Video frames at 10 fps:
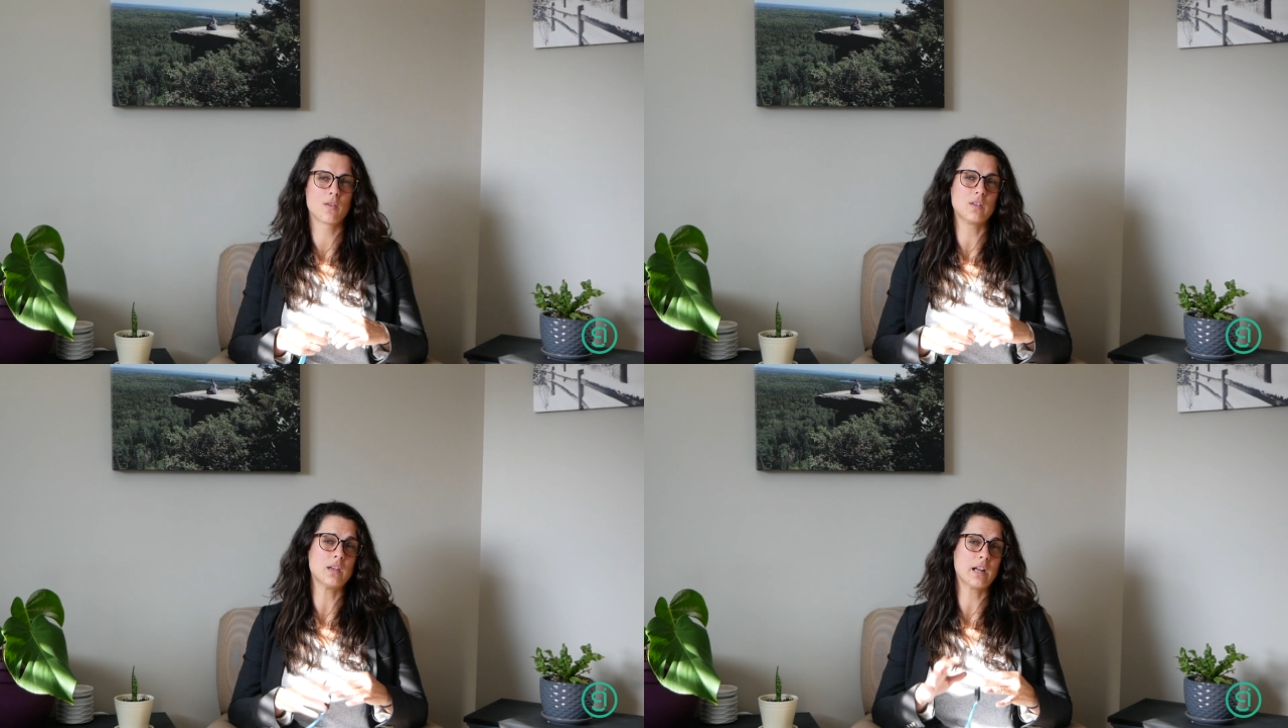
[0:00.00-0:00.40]

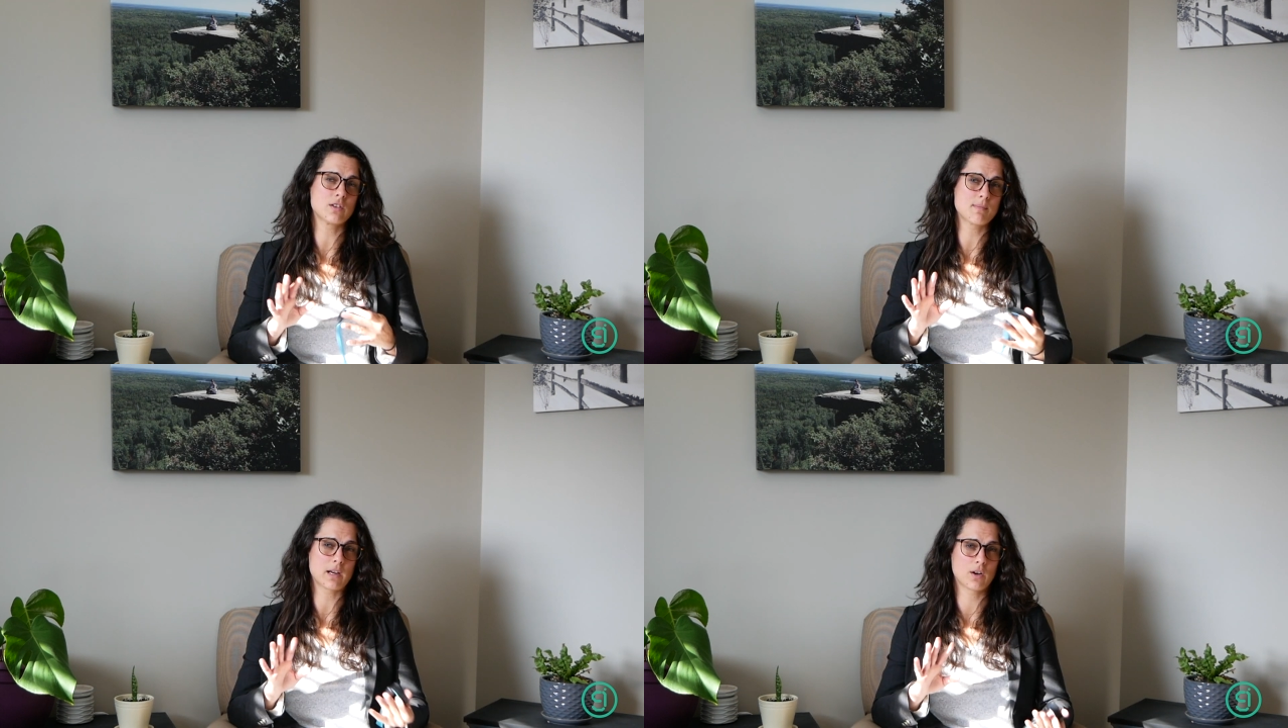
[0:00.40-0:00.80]
the
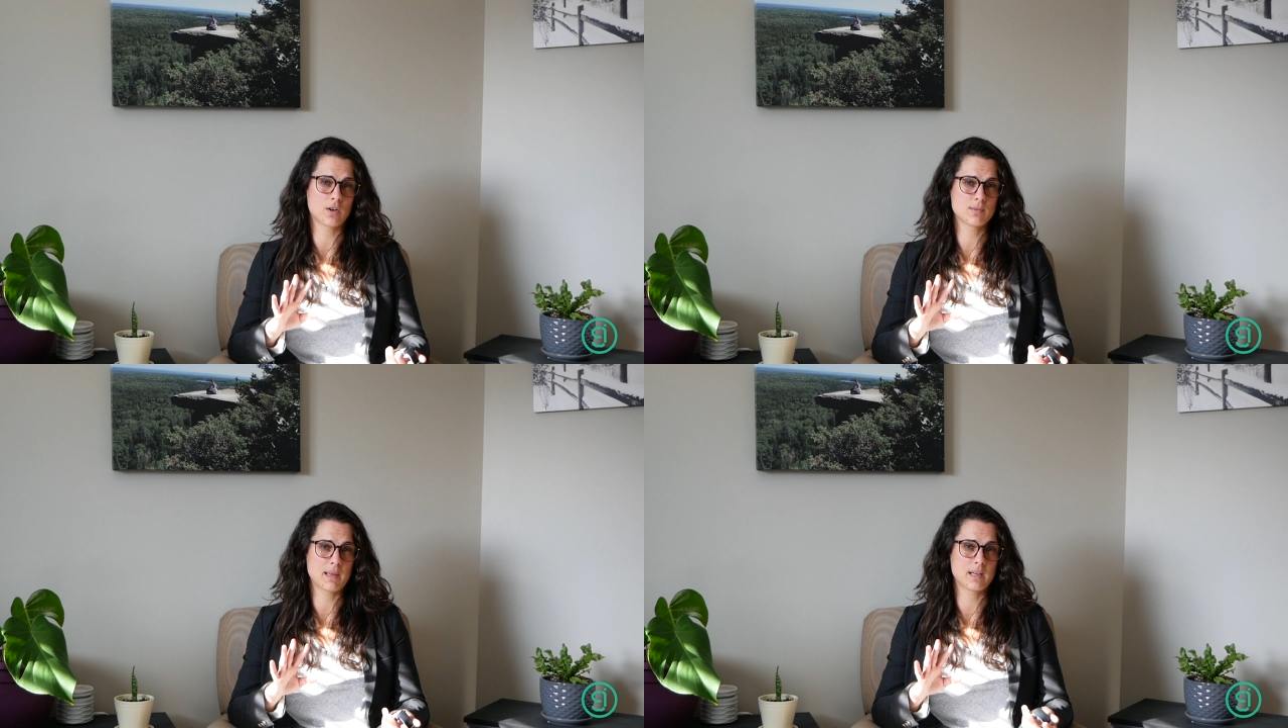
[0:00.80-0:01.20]
900
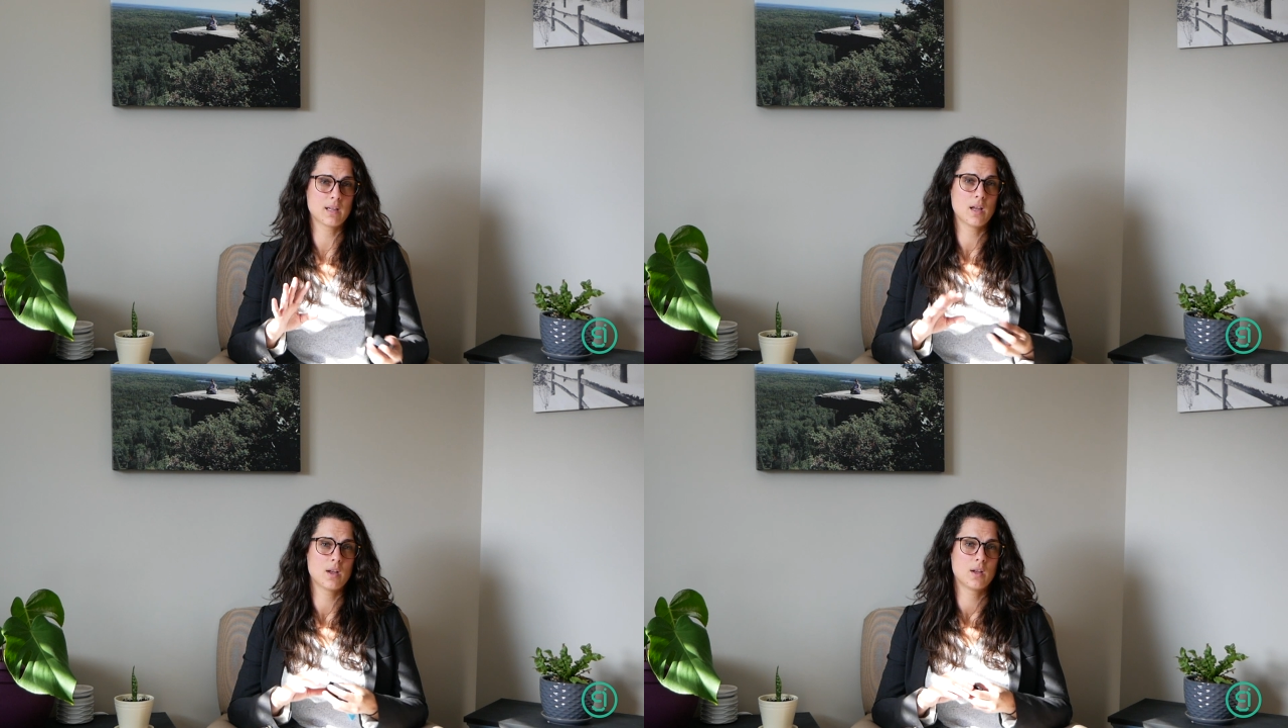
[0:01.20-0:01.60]
megahertz band.
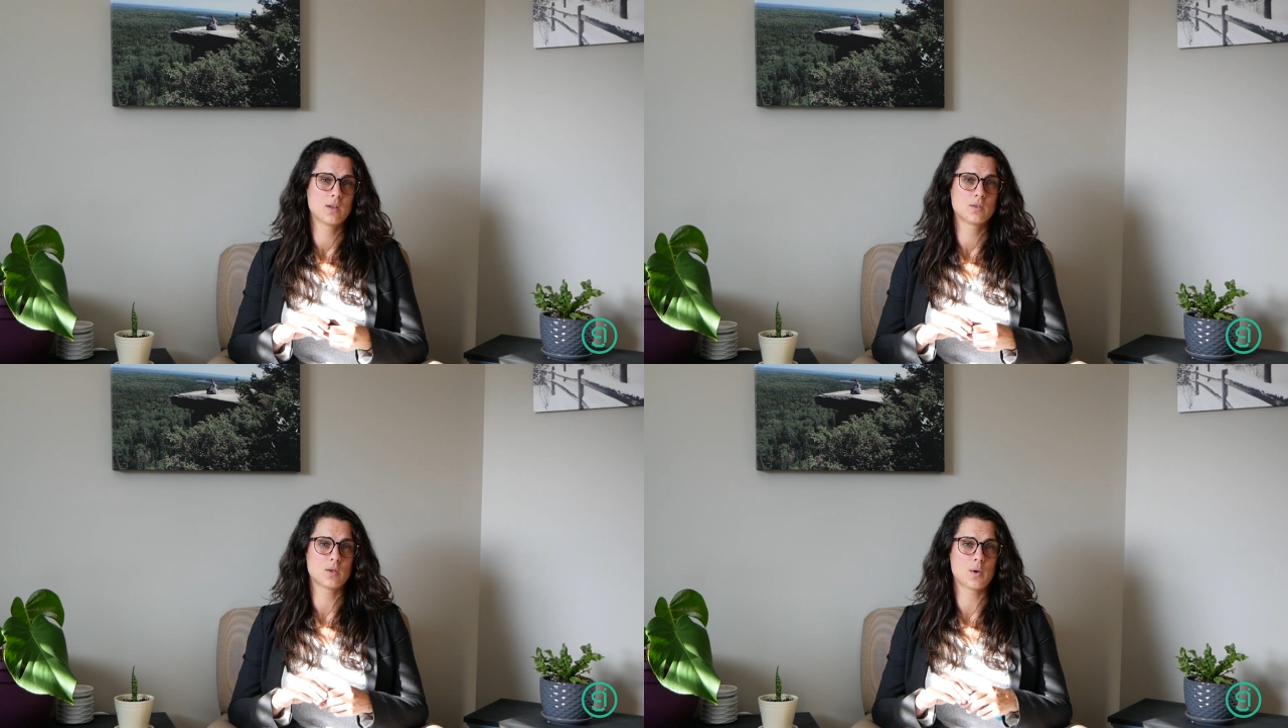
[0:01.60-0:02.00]

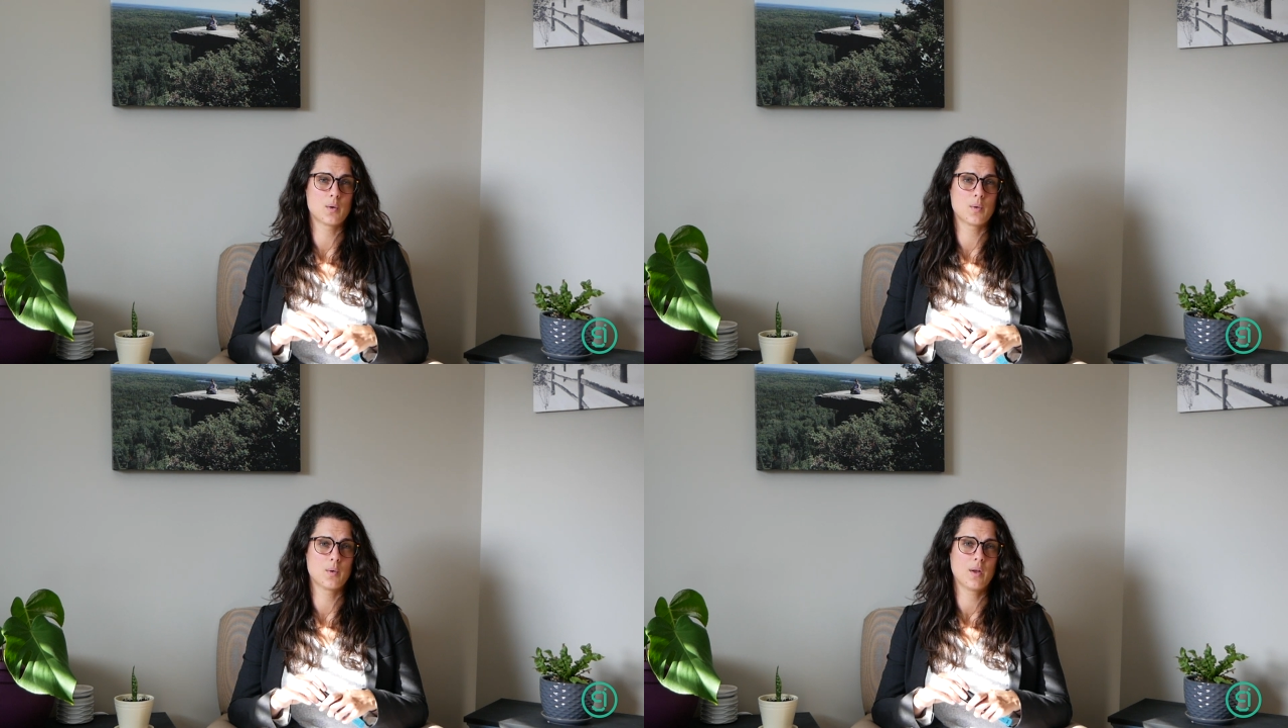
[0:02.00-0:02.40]

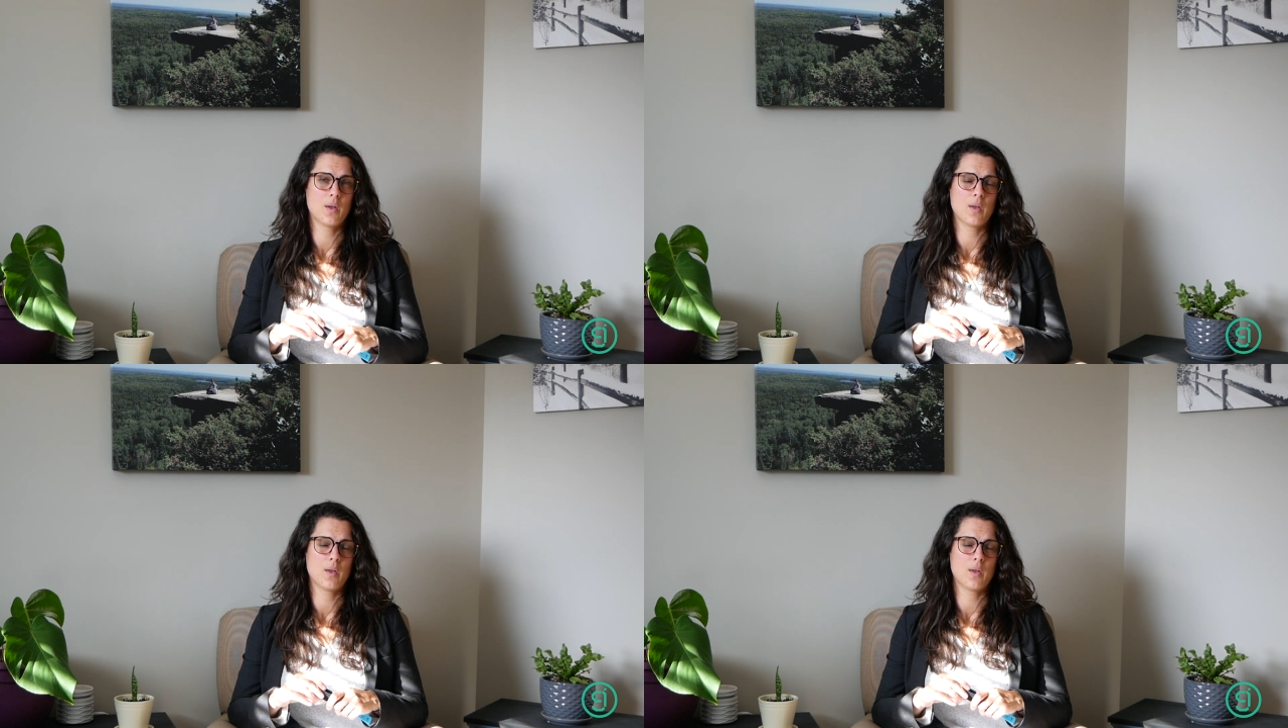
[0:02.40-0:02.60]
So